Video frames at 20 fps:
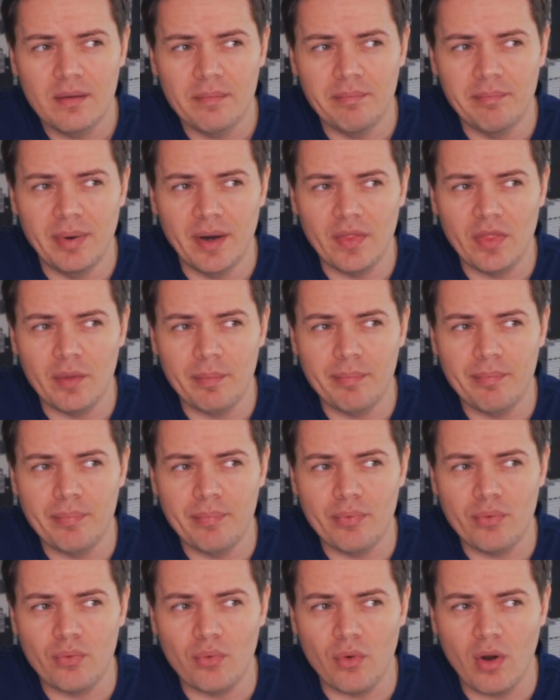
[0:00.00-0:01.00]
But the
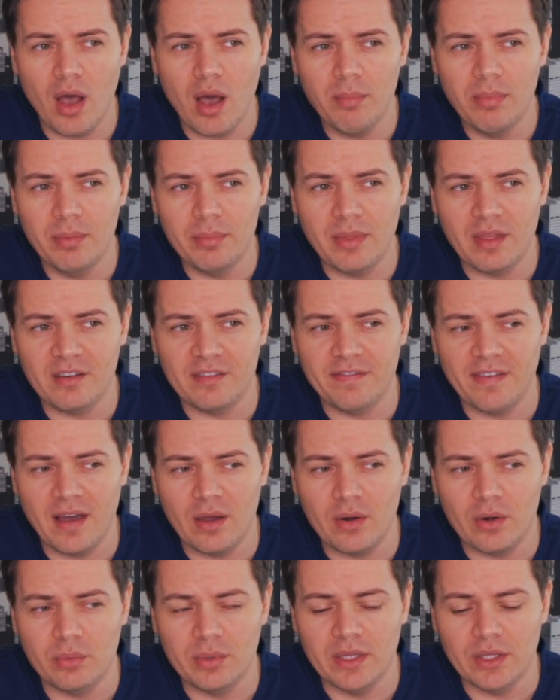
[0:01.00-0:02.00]
problem that I
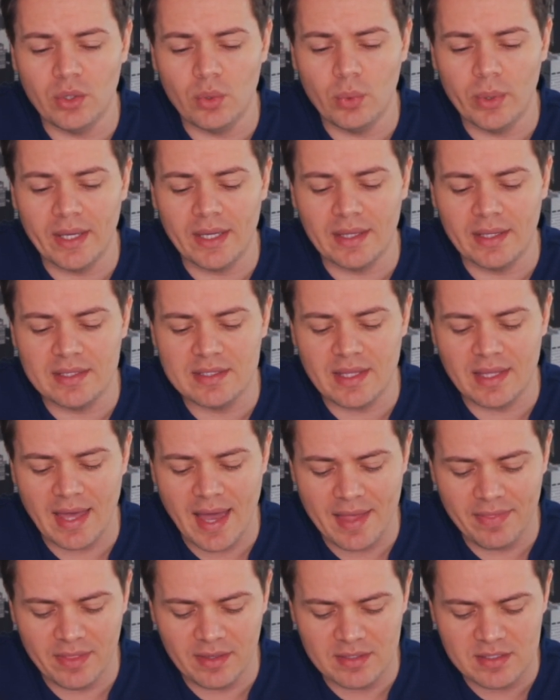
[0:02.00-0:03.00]
found out really quickly is they
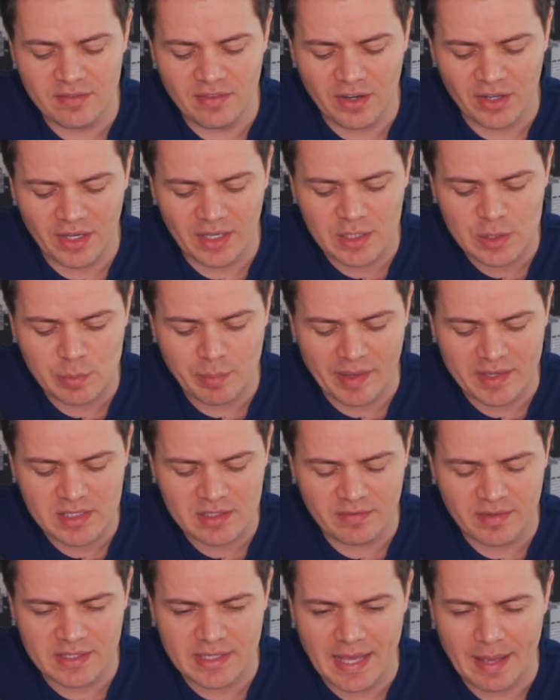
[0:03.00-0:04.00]
had these very
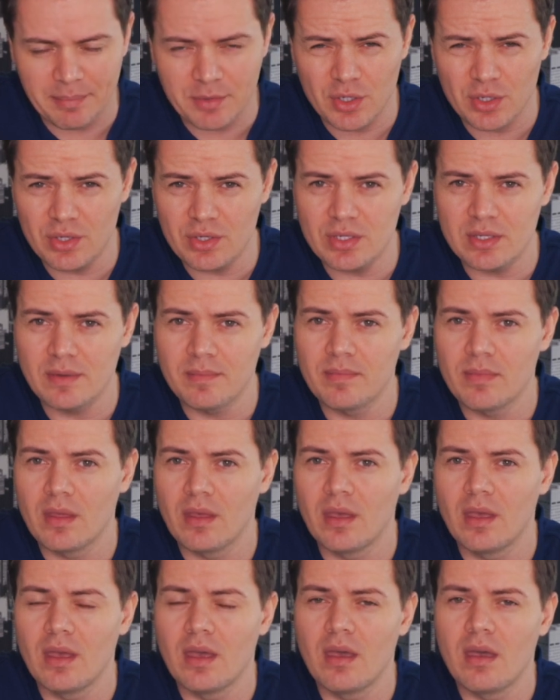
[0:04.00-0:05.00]
expensive adapters,
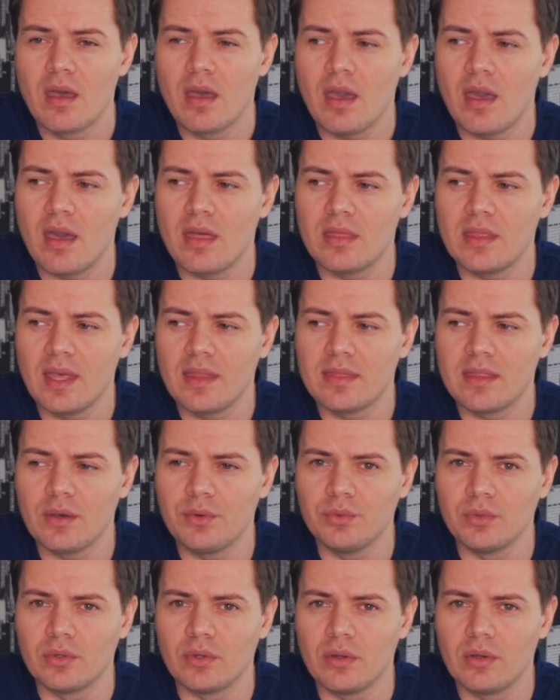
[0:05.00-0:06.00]
and then
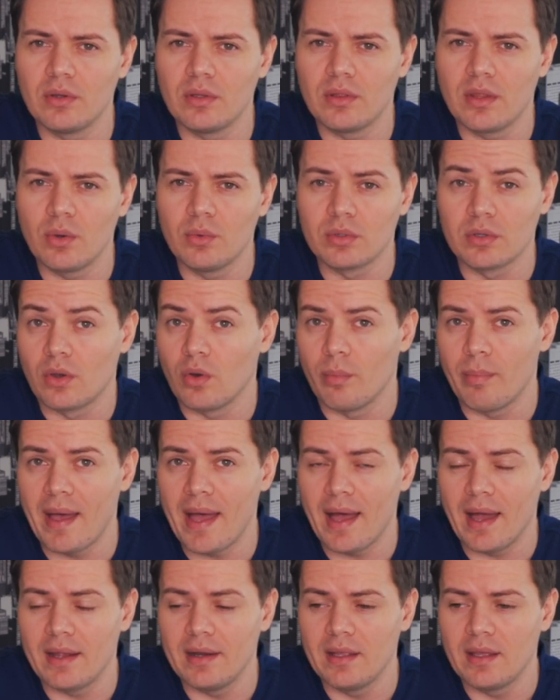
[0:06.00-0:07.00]
they would go
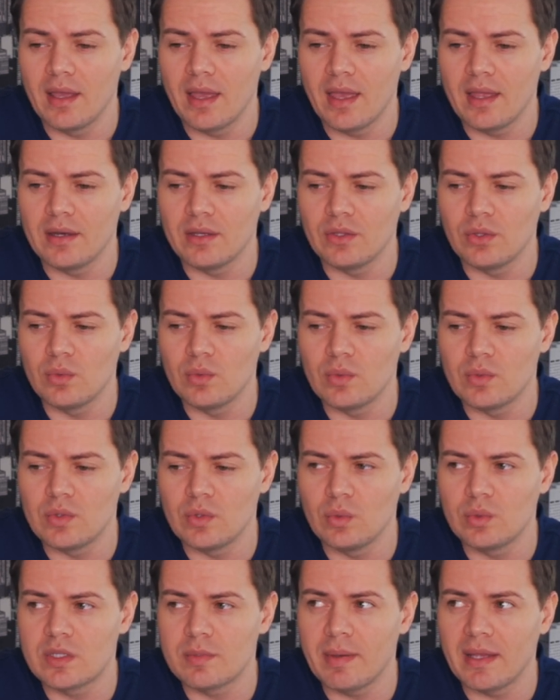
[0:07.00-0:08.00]
bad, and
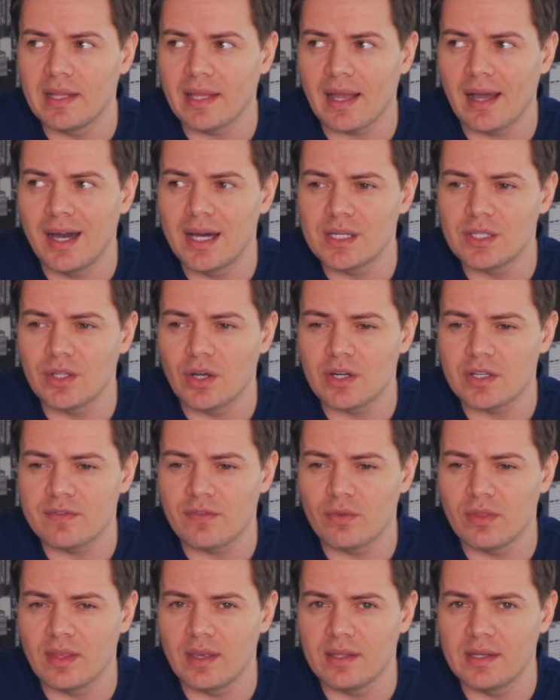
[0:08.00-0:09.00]
you'd spend like $100
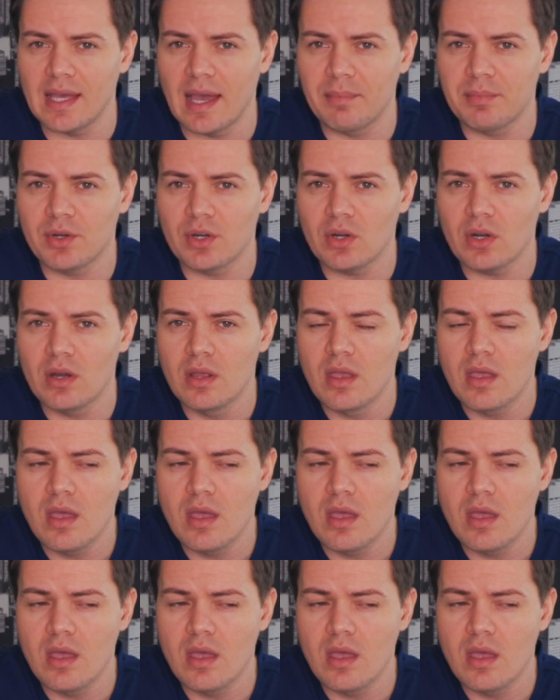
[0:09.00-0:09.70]
for the adapter,